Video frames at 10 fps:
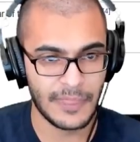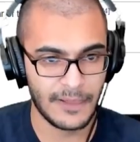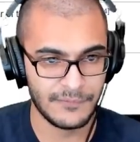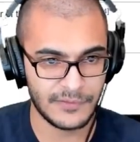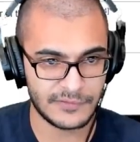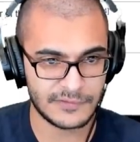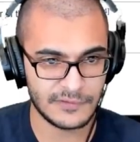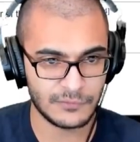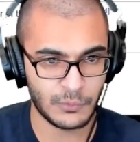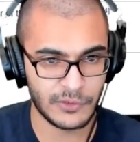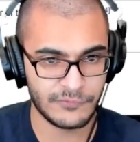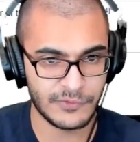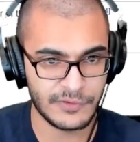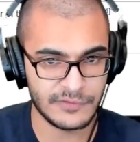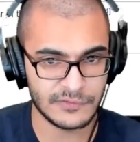this is one of
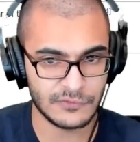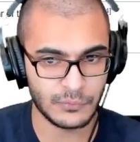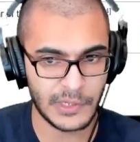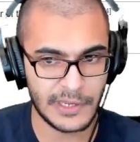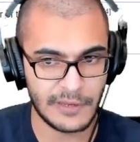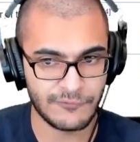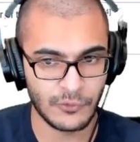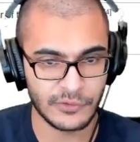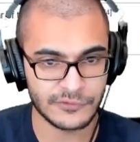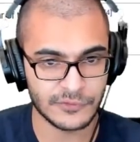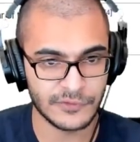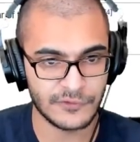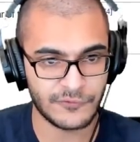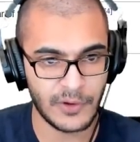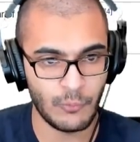the reasons why I focus on this
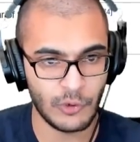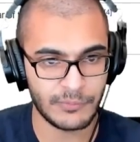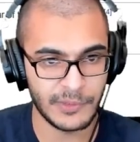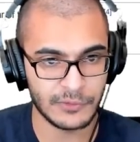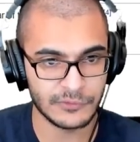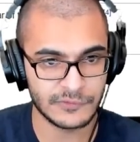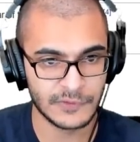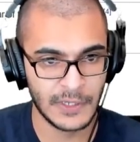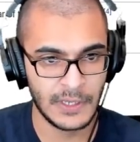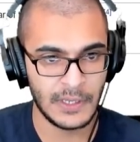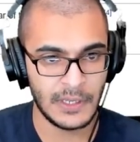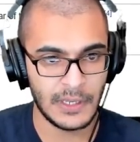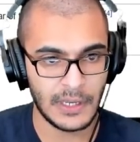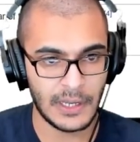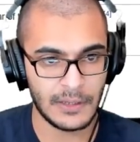framework, because
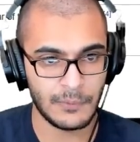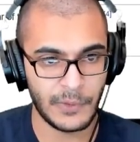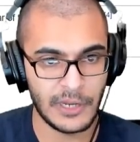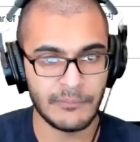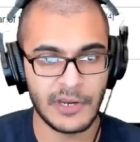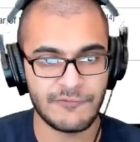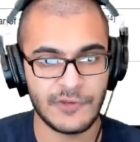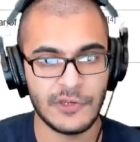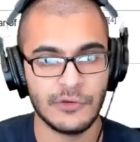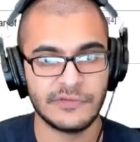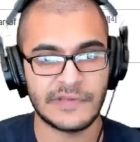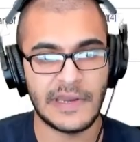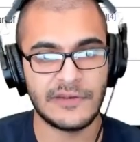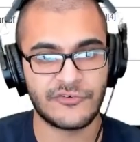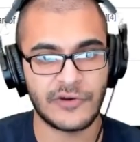in my videos,
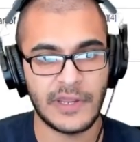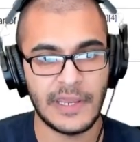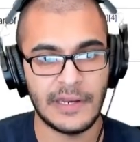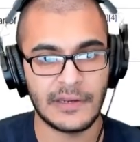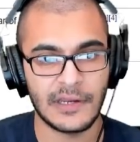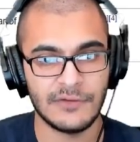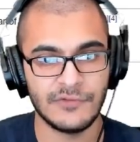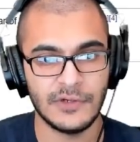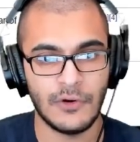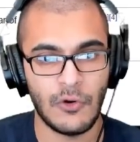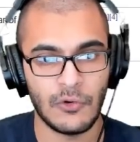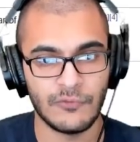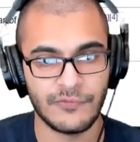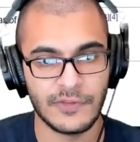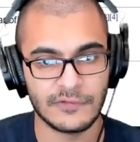I try and cover all
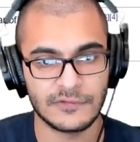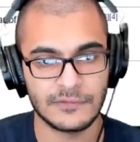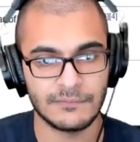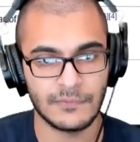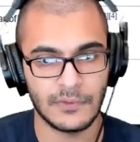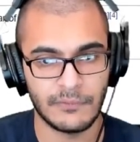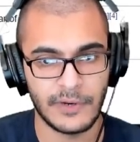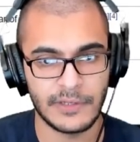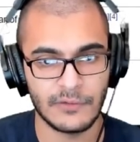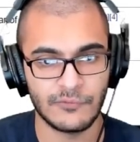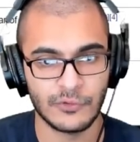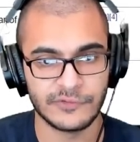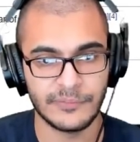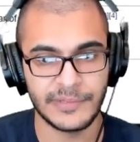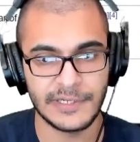of this, right? And of course,
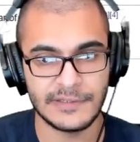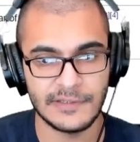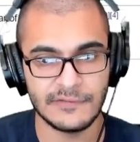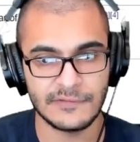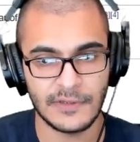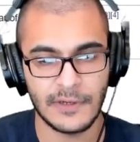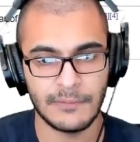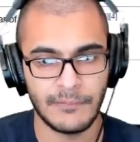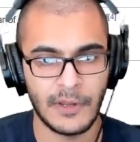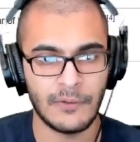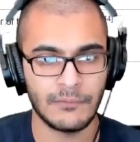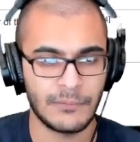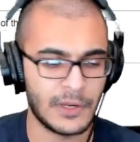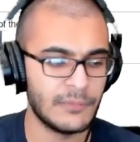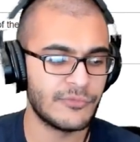abilities now
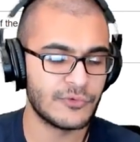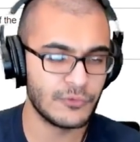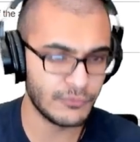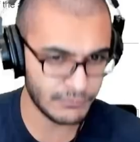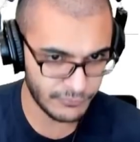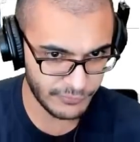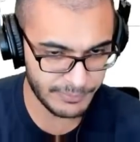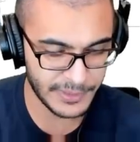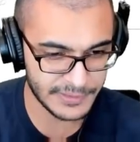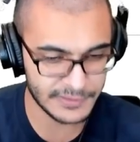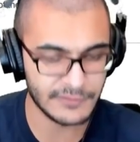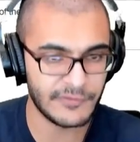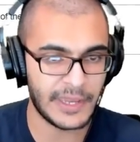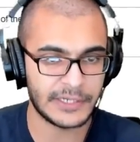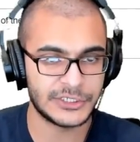come through repetitive
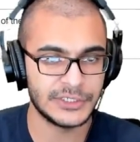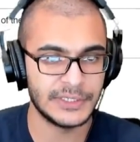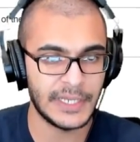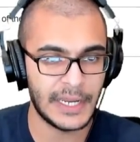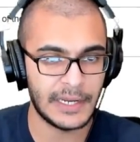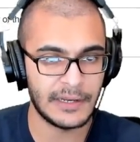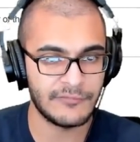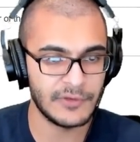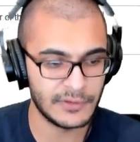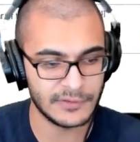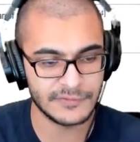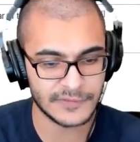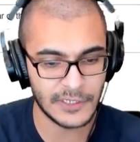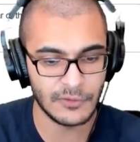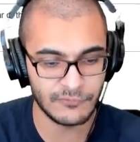action and having an
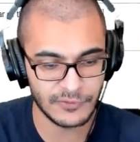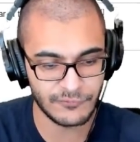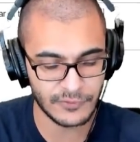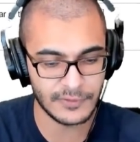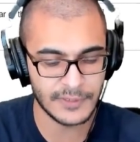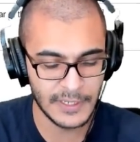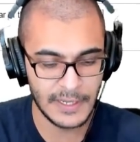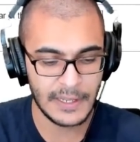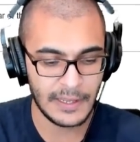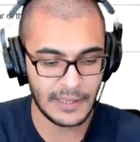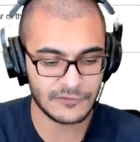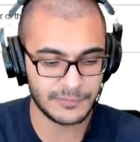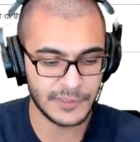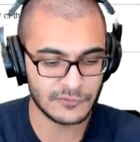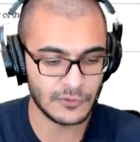understanding of different
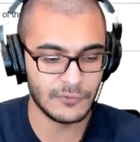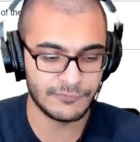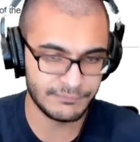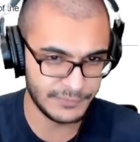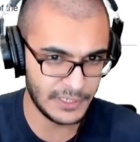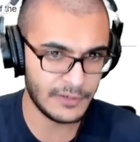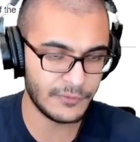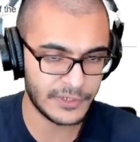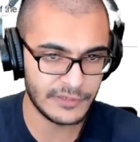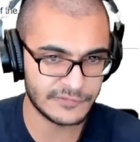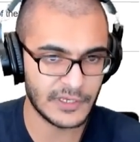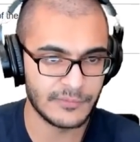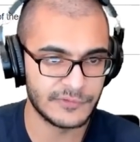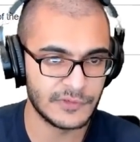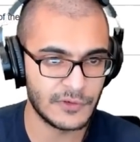aspects of, in our case,
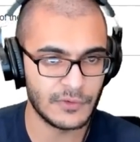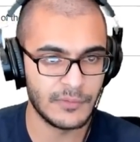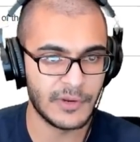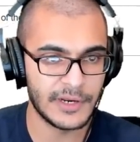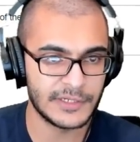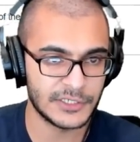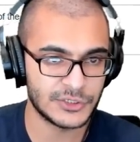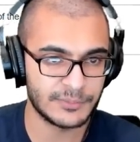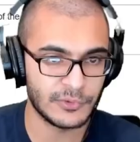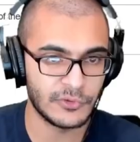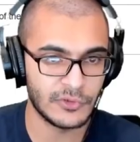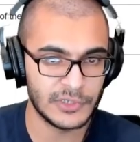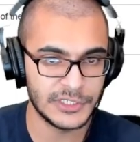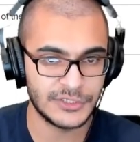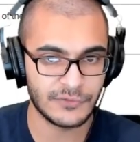cybersecurity. But I touch upon
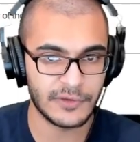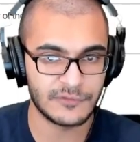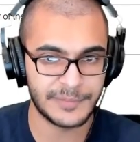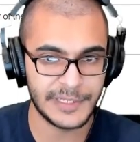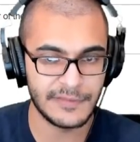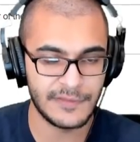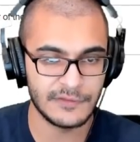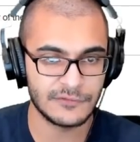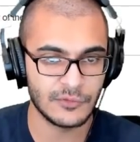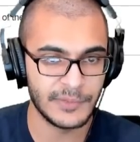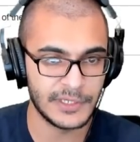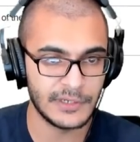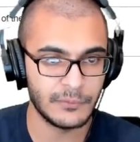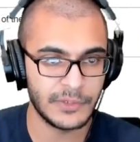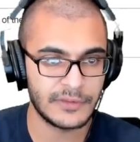knowledge, so I explain things to
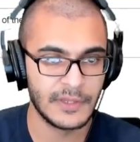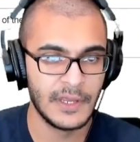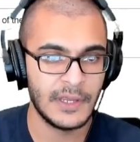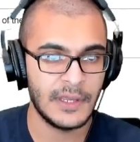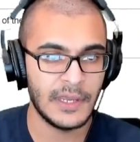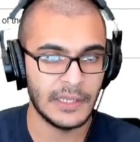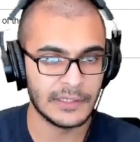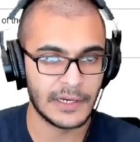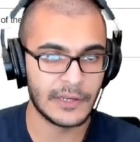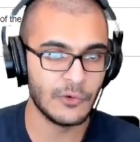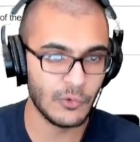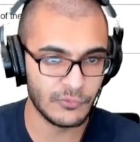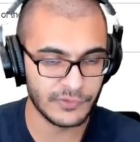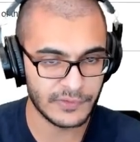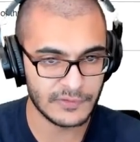begin with, and then I go
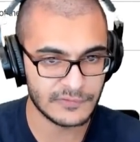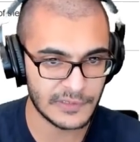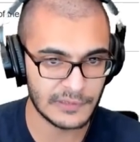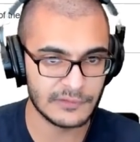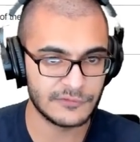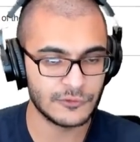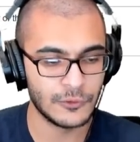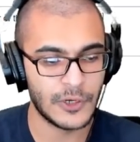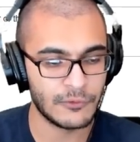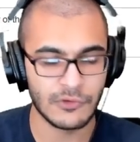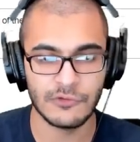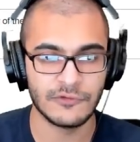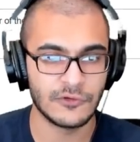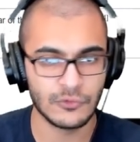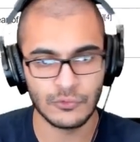over the skills, so how to use
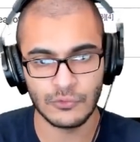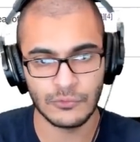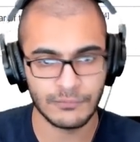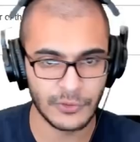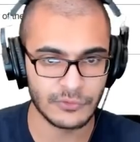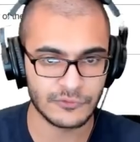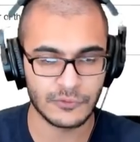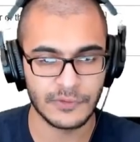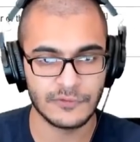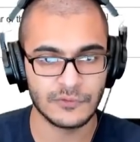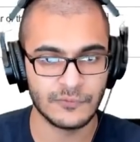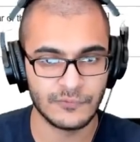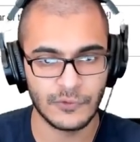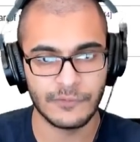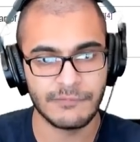a tool, so on and so
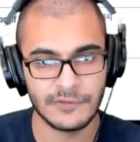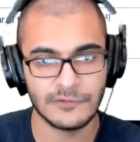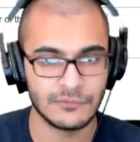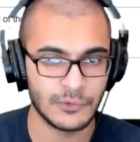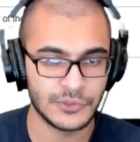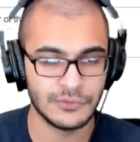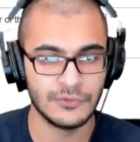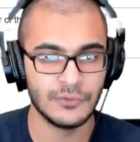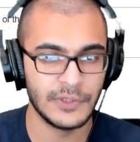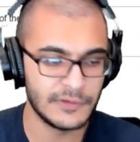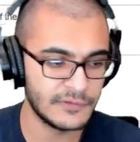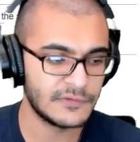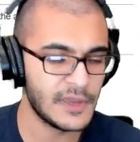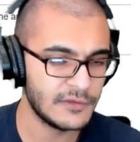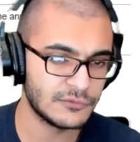forth. This is what you do in this
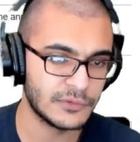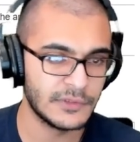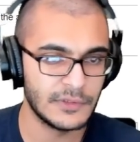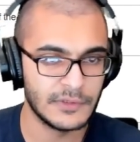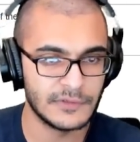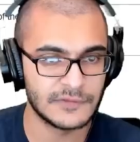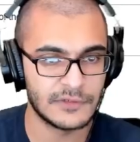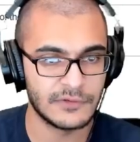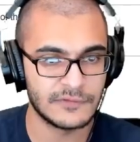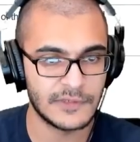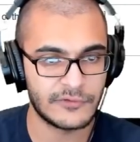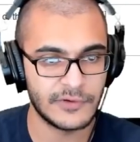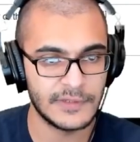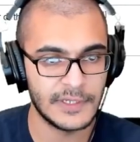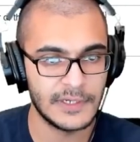case, on etc., etc.
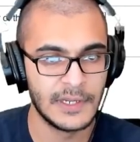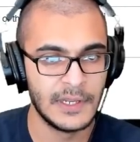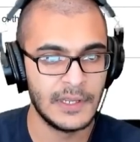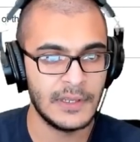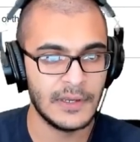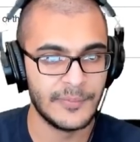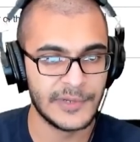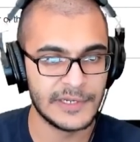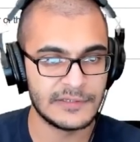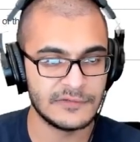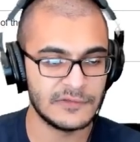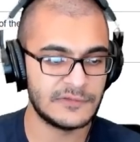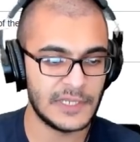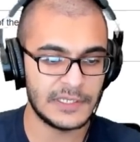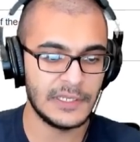And then abilities is
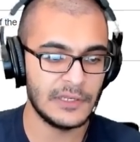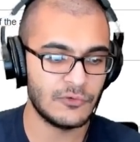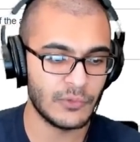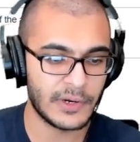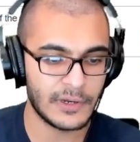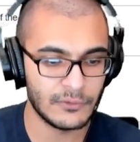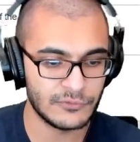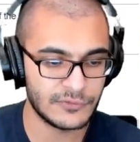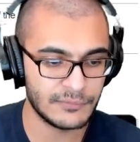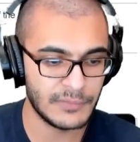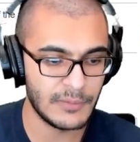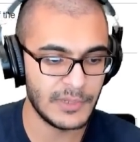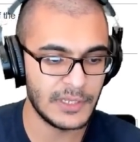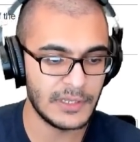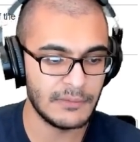taking into account
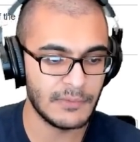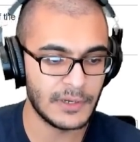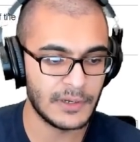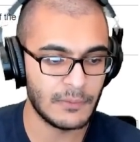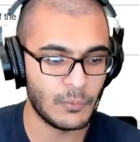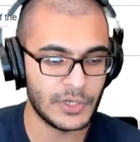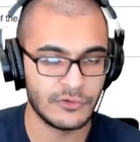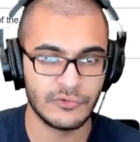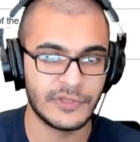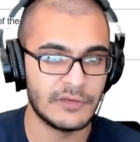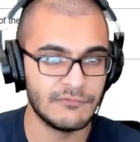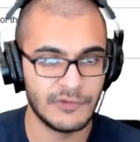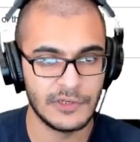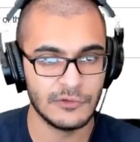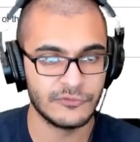maybe 1 to 10
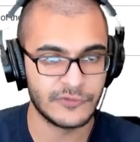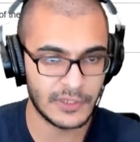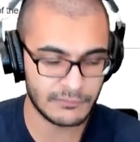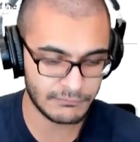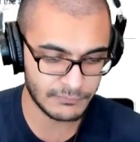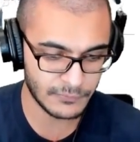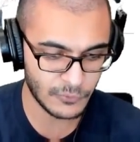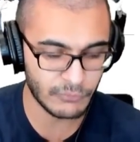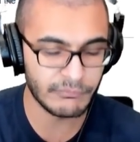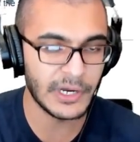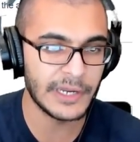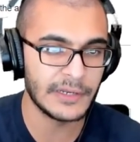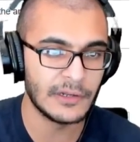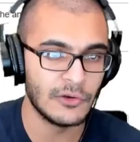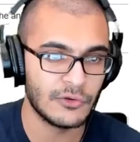videos that combine
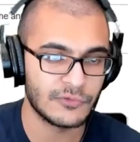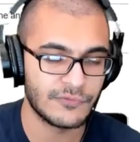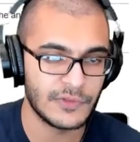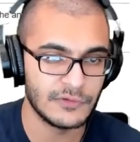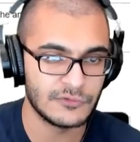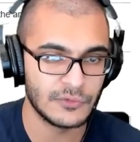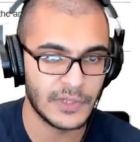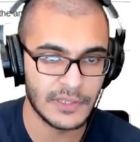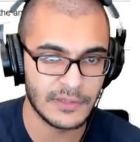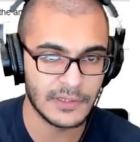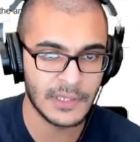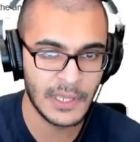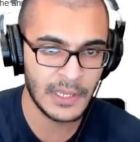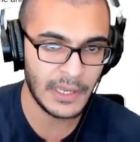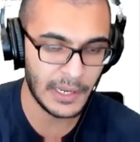a lot of things together
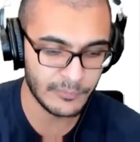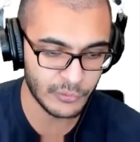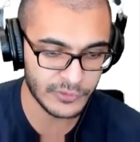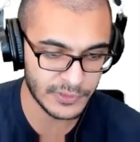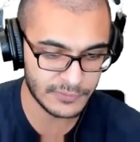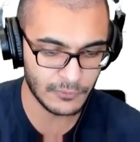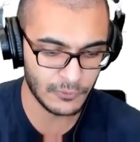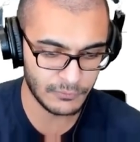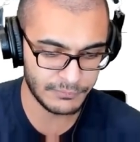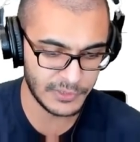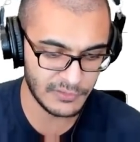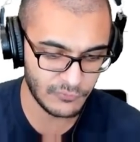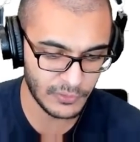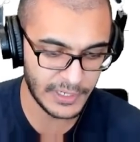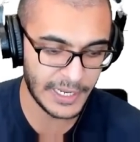and put it, or give
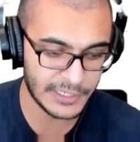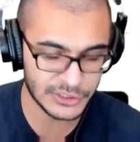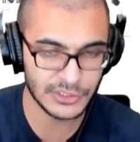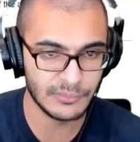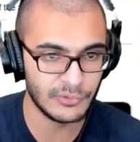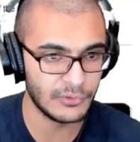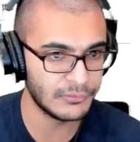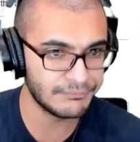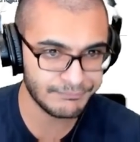you an actionable